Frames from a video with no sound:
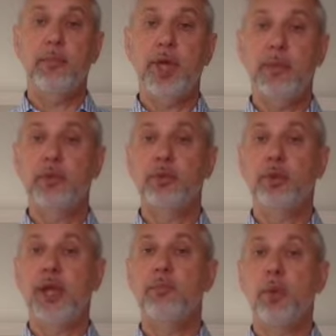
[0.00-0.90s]
babies will
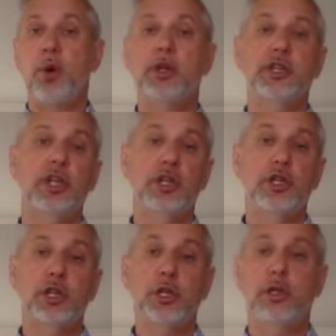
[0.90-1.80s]
pay more
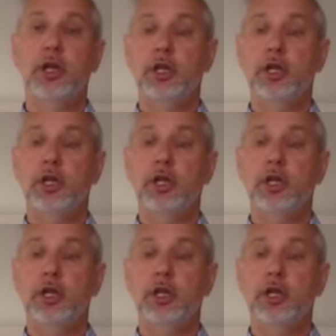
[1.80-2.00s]
attention